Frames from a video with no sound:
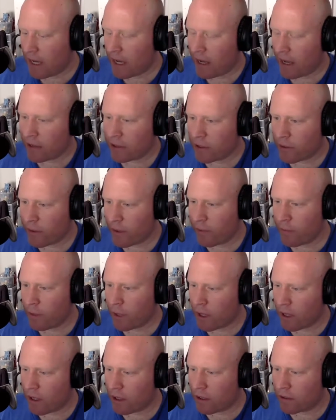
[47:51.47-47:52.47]
Yeah. I also
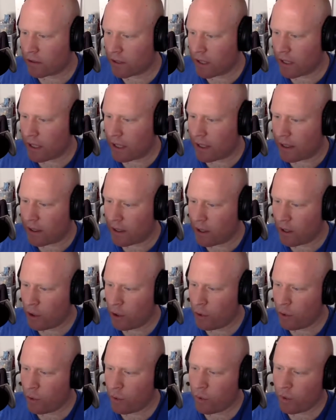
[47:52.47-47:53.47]
read a book called
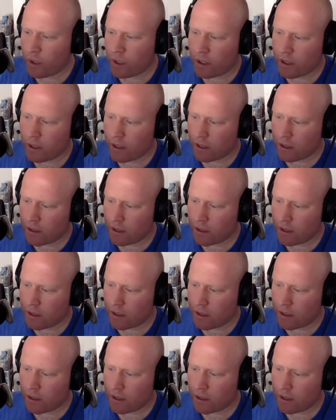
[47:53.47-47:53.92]
Who,